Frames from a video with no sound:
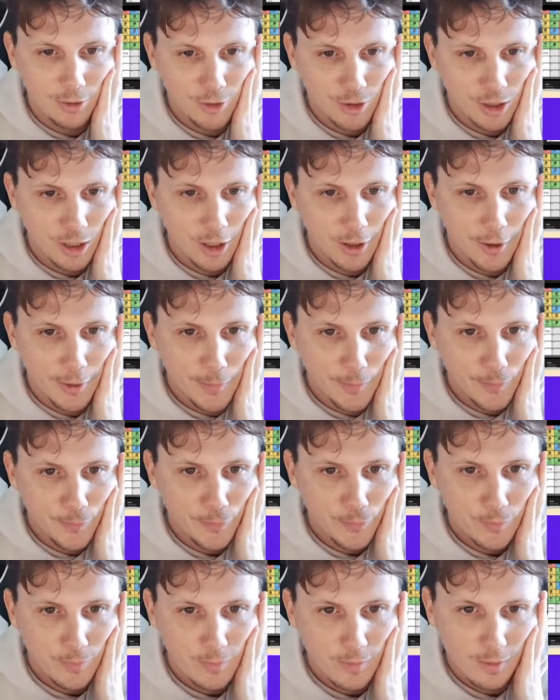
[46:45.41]
So
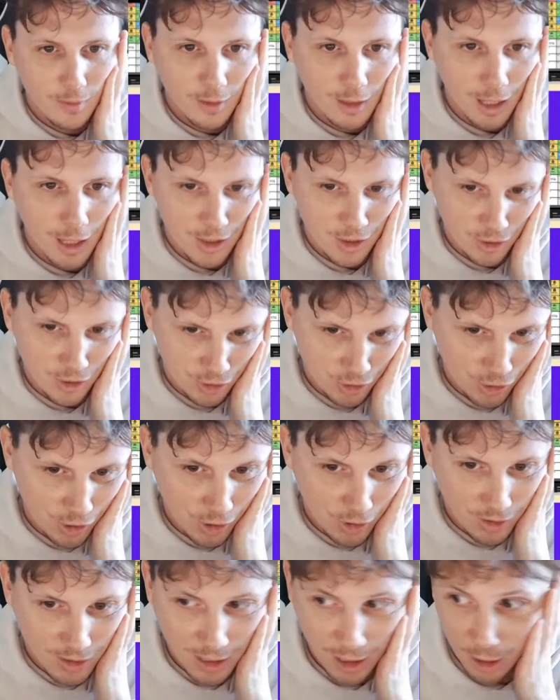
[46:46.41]
I
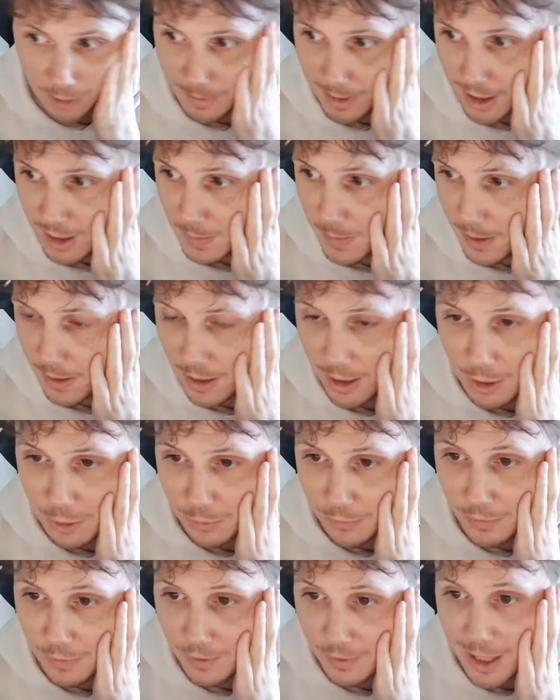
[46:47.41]
sure as hell am not spending
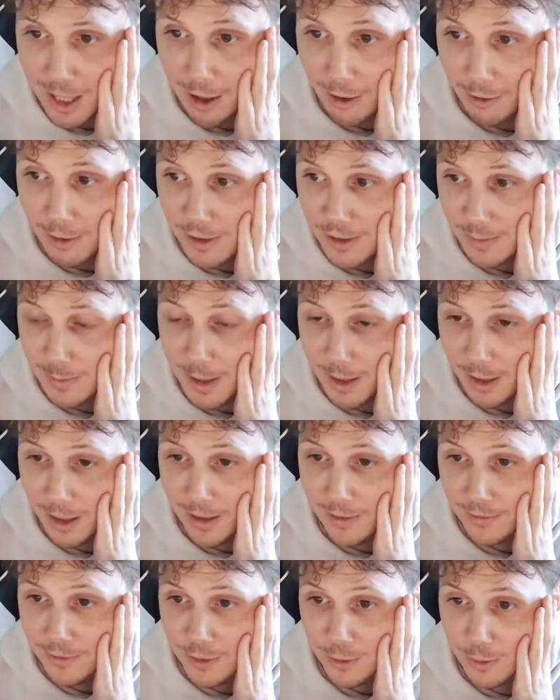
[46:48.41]
150 hours of my
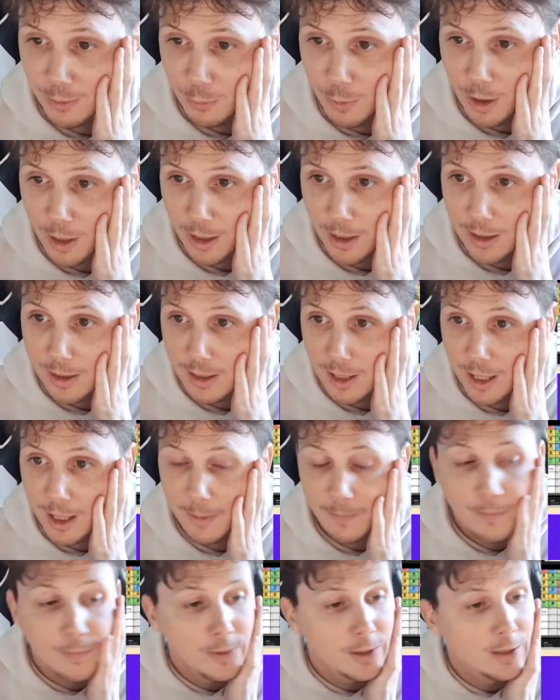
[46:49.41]
life doing one at a time.